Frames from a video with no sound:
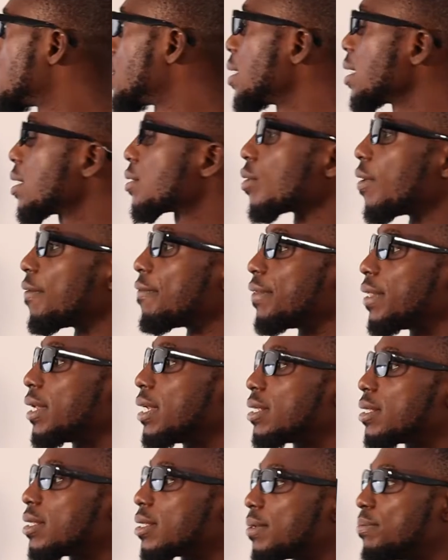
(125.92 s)
6 of
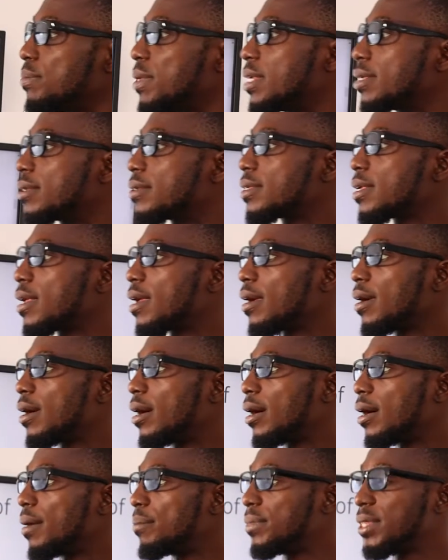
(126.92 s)
these means
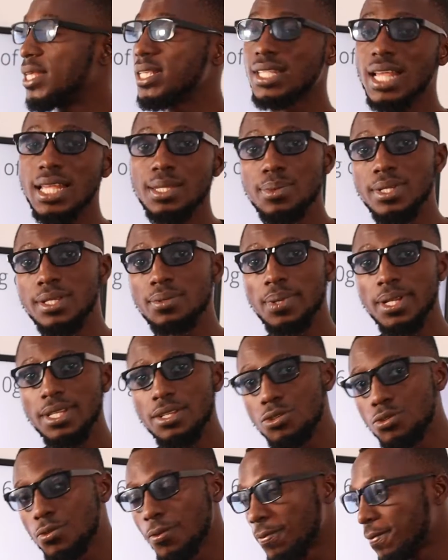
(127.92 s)
this has been split
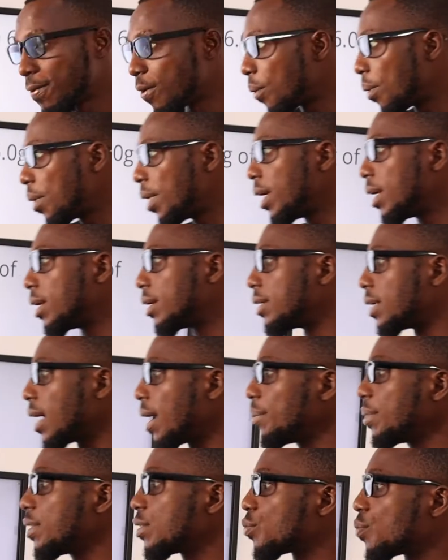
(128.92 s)
into 4,
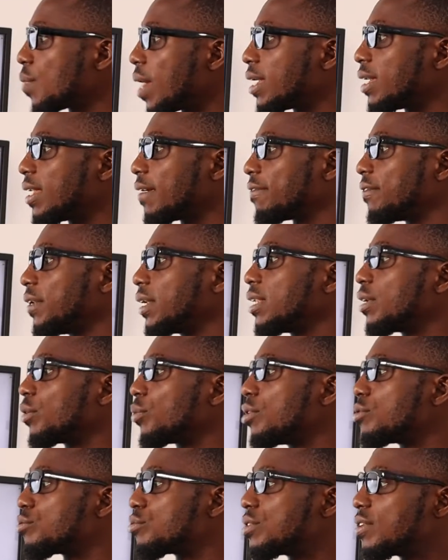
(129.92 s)
that means we are definitely
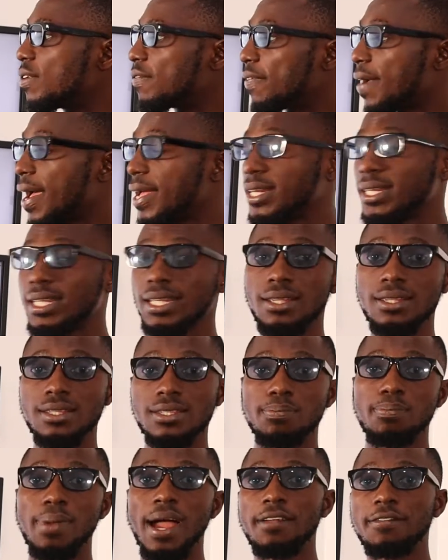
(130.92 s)
going to divide
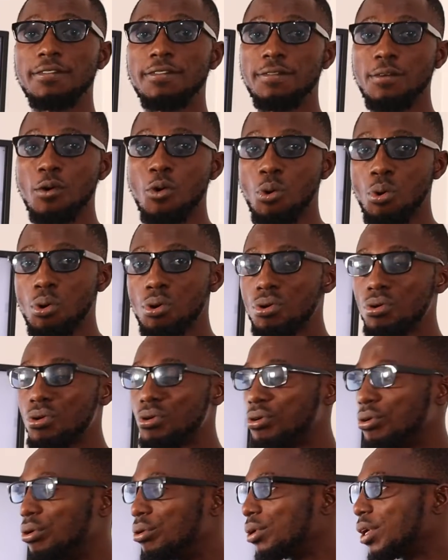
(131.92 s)
this by 4.
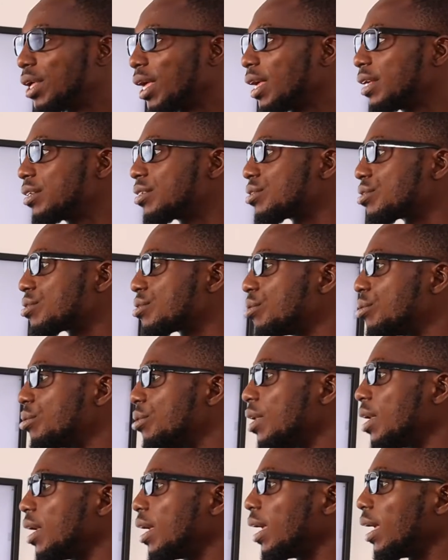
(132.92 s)
Okay,
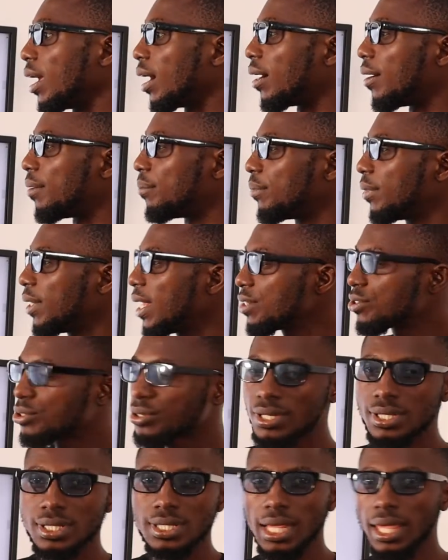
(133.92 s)
so let's
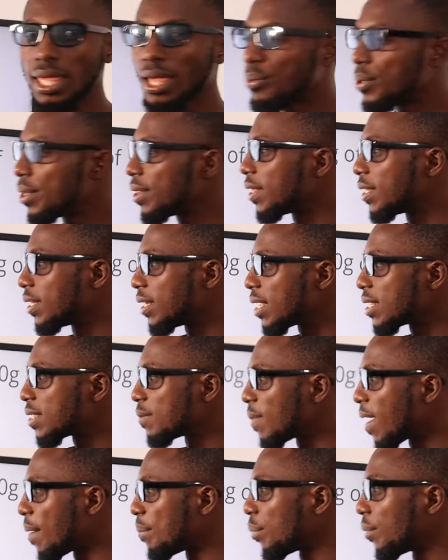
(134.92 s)
just take away the
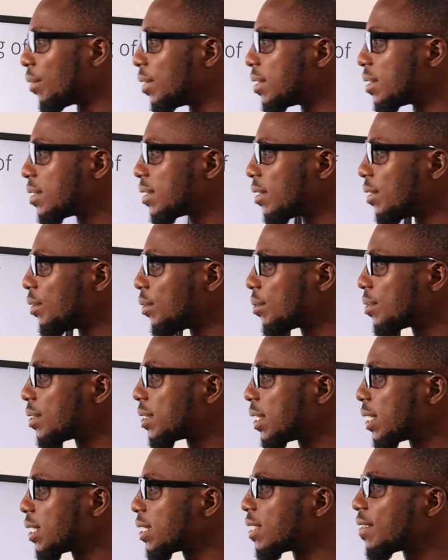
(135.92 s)
decimal points. You know,
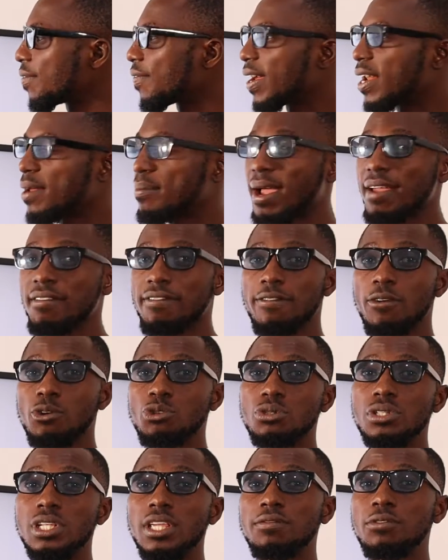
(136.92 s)
60 divided by
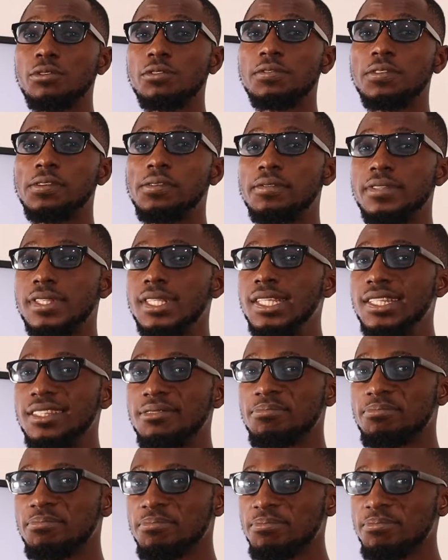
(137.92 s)
4 should give you 15.